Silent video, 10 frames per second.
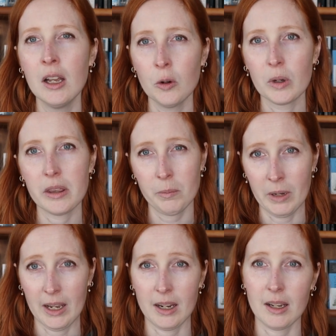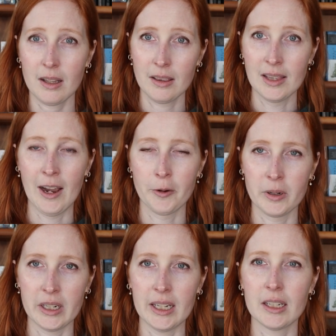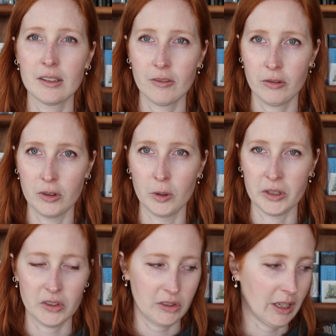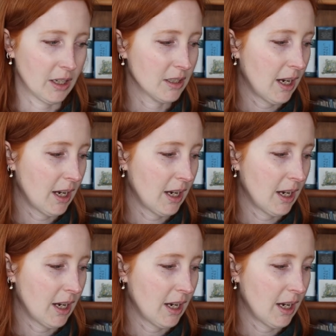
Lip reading: with my Lowry floor stand.